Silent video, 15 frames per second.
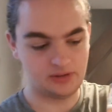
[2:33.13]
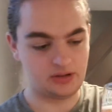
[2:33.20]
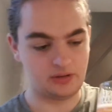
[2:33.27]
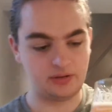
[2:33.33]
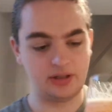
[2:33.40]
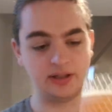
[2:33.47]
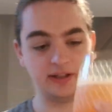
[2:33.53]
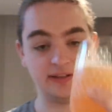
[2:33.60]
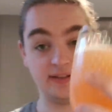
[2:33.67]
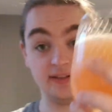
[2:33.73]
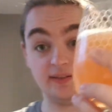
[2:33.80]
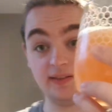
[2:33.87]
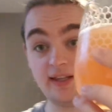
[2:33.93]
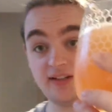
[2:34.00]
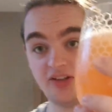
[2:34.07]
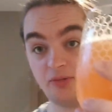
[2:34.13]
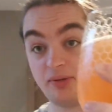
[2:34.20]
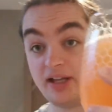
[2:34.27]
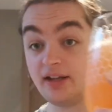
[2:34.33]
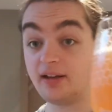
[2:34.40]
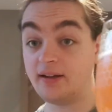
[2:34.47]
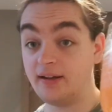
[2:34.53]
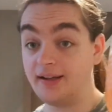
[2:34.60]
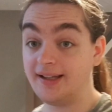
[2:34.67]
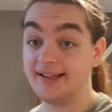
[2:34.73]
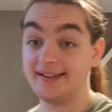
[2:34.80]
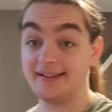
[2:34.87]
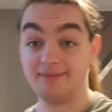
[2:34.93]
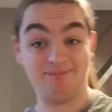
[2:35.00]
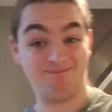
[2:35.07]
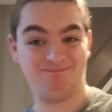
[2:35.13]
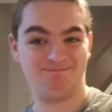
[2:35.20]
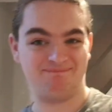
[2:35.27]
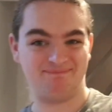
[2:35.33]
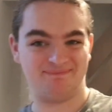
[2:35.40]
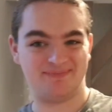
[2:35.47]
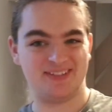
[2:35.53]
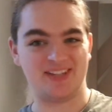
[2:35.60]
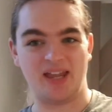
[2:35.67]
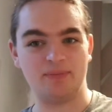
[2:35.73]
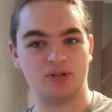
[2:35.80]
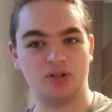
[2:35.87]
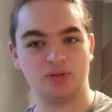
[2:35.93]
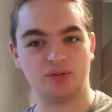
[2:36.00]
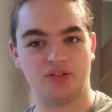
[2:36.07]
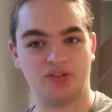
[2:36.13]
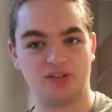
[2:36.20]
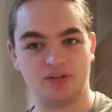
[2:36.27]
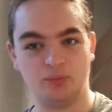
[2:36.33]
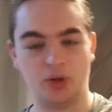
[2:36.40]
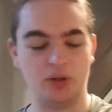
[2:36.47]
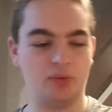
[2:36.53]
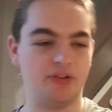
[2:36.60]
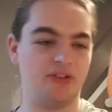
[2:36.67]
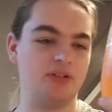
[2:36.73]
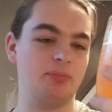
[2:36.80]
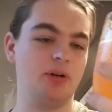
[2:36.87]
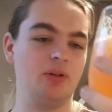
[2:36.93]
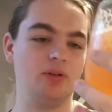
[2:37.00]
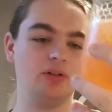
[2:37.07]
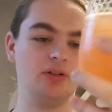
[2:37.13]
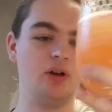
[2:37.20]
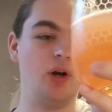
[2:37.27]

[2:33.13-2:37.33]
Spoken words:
Right, there's the beer. Same colour as what it was in the bottle,